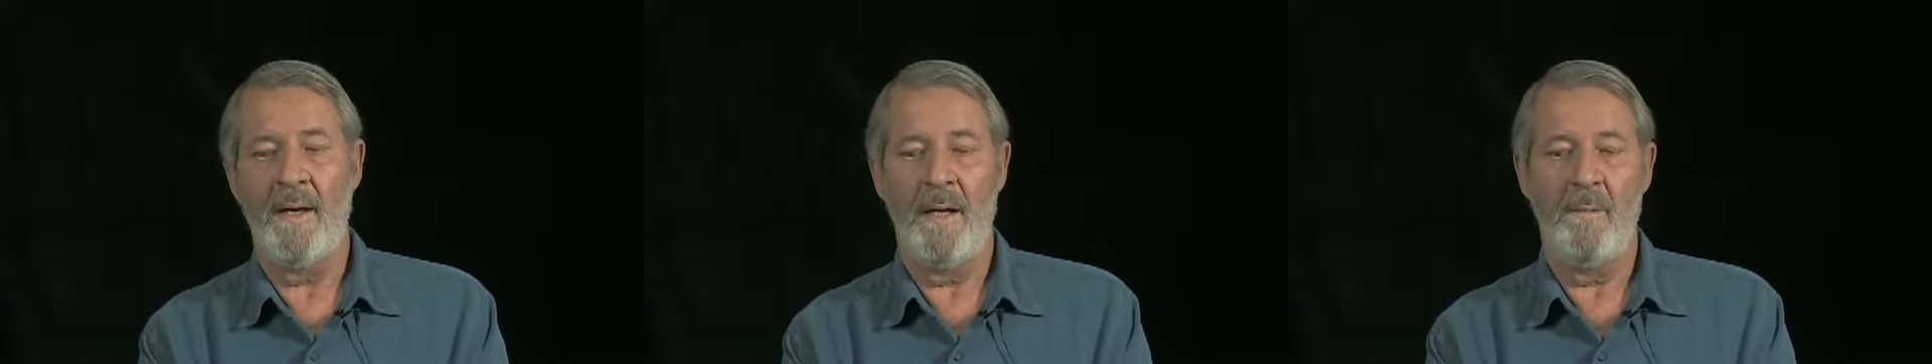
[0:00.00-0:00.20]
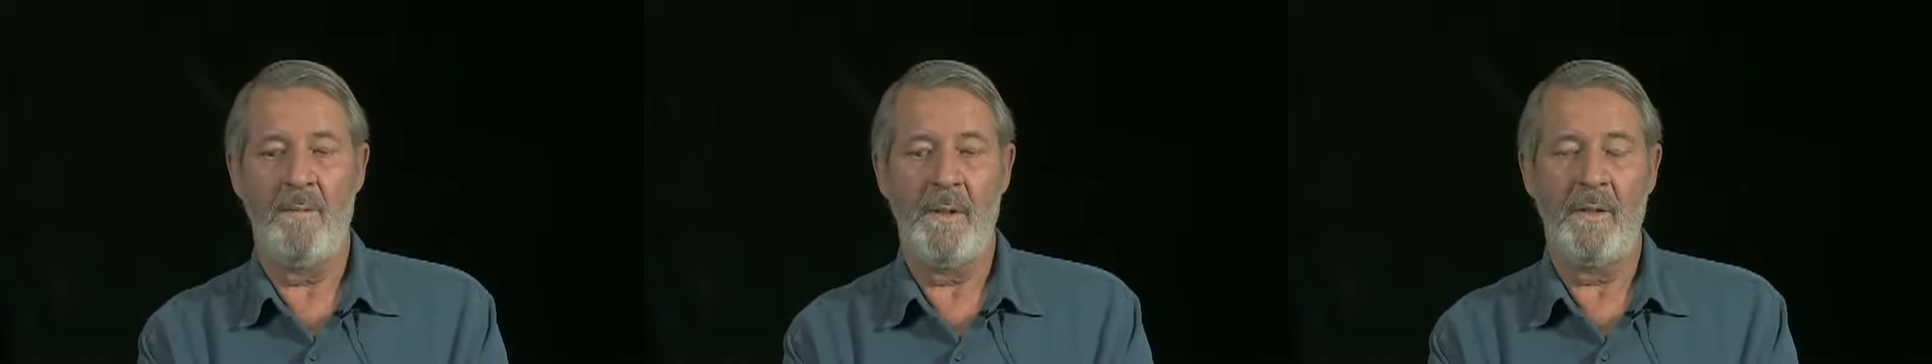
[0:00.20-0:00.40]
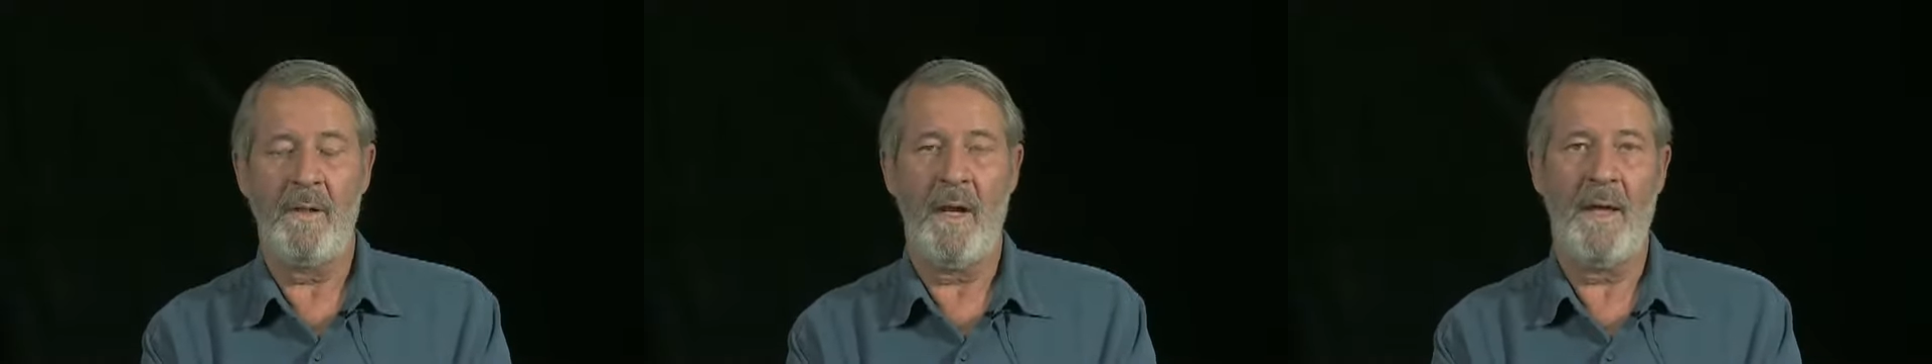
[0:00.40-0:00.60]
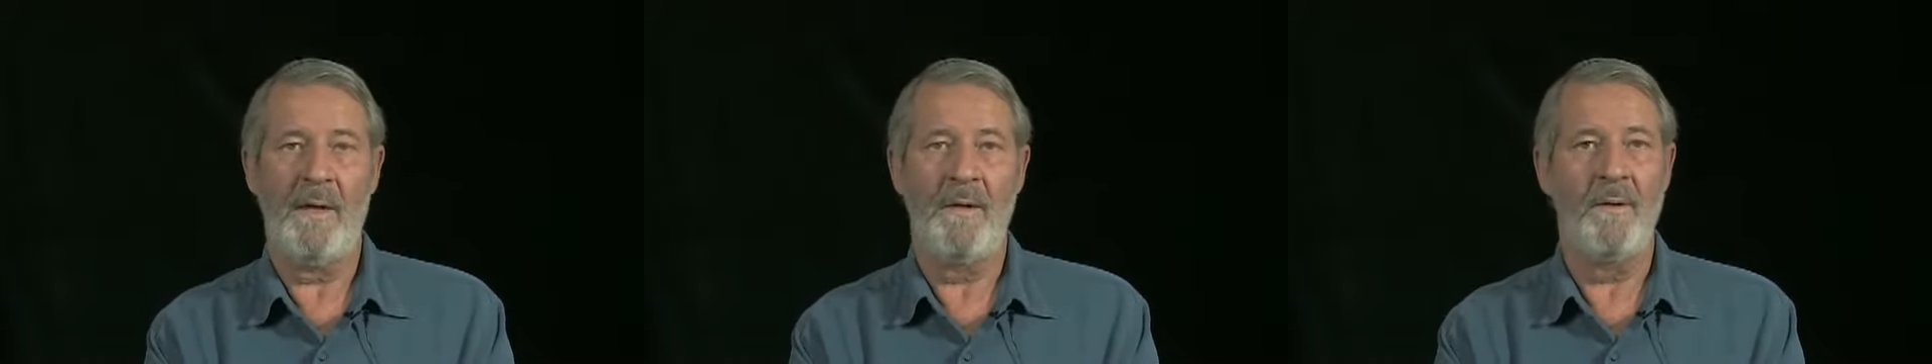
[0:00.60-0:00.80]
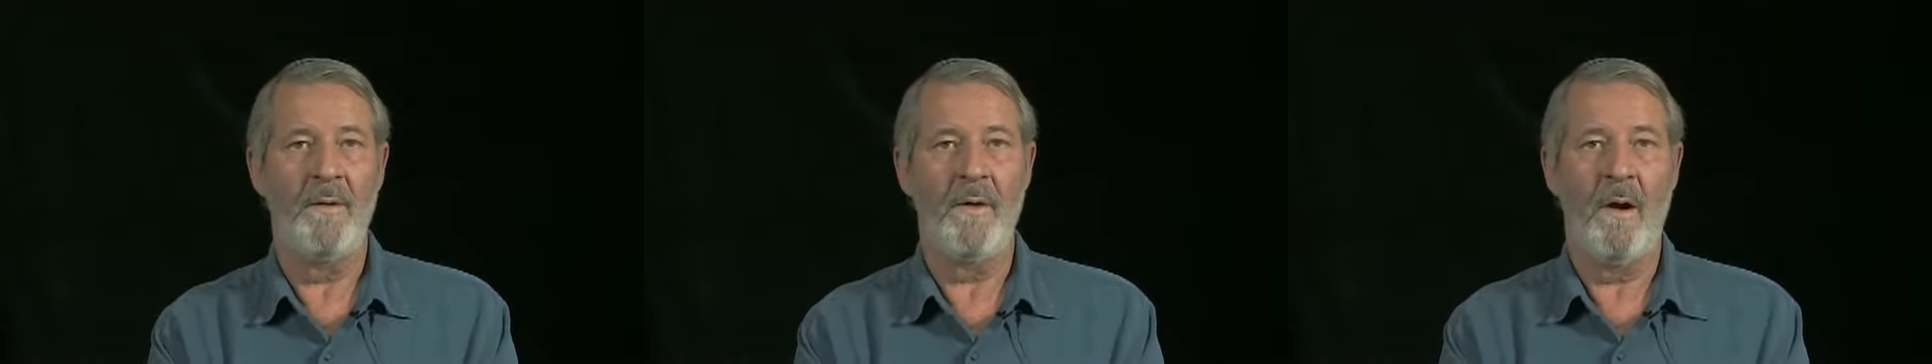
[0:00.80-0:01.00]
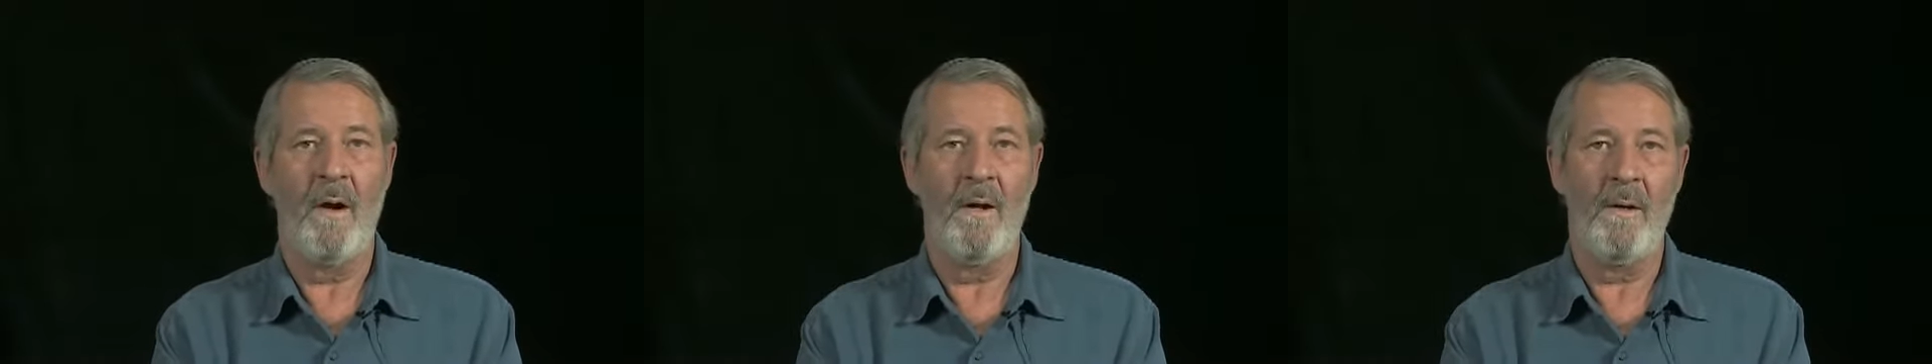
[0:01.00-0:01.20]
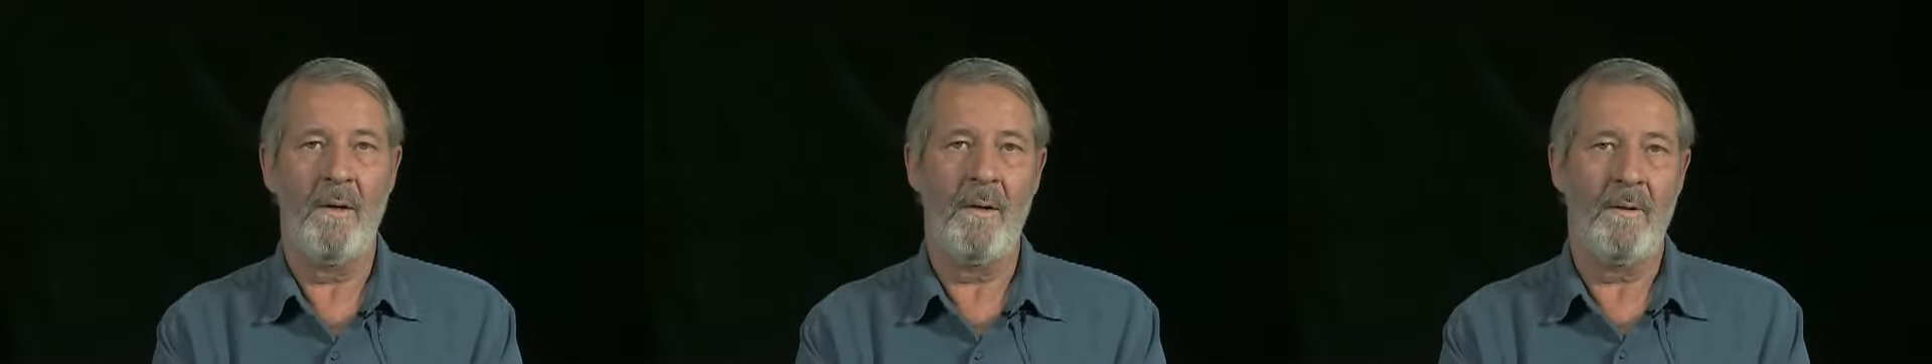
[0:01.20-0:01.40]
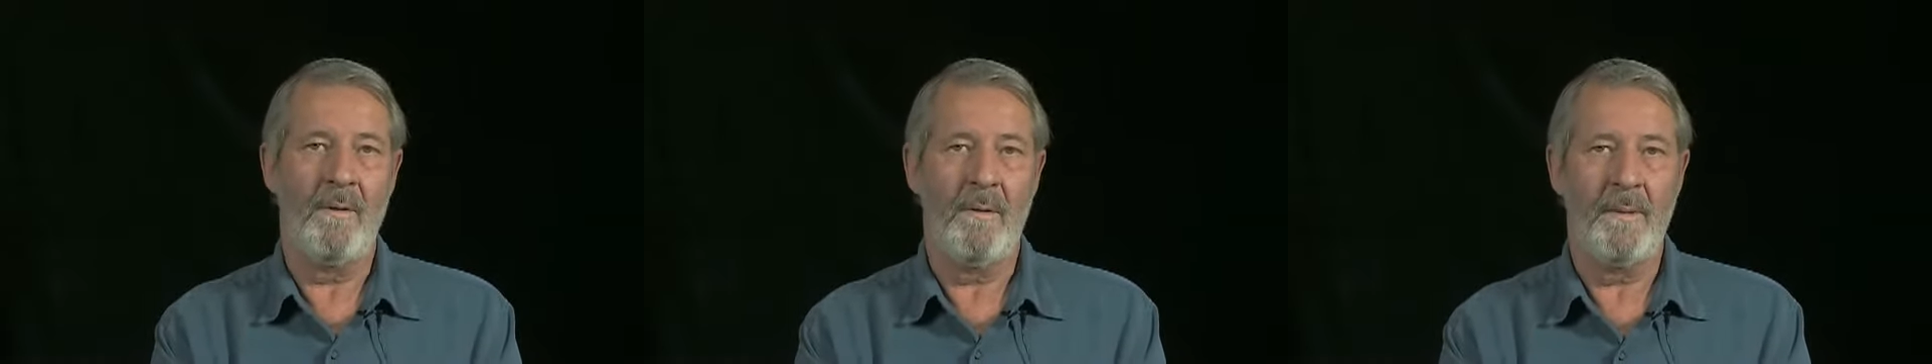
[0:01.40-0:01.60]
uh, Bill Clinton,
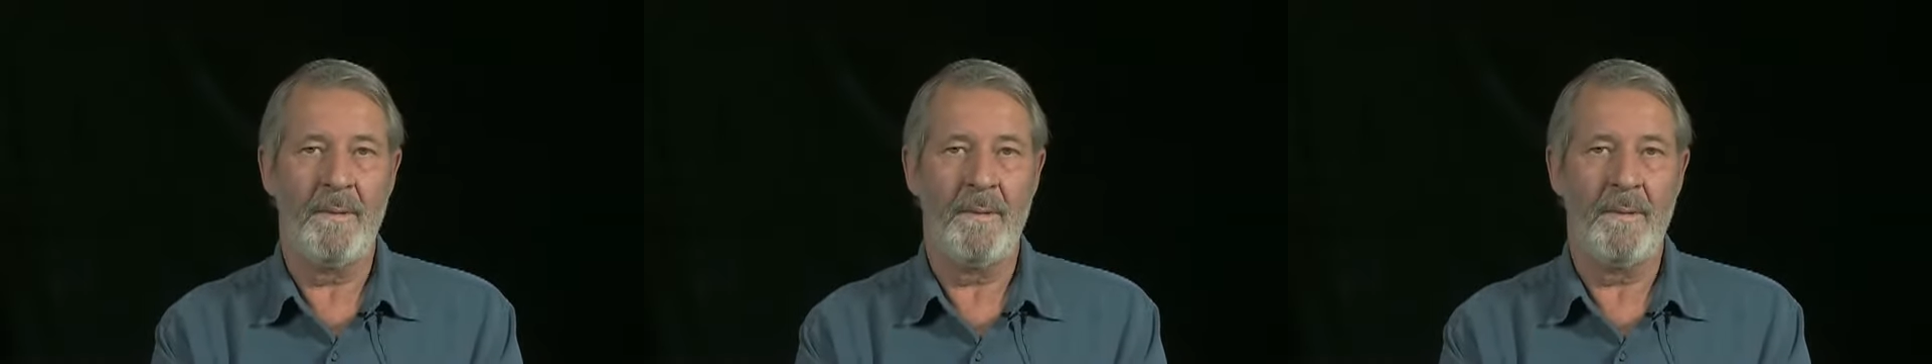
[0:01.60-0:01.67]
are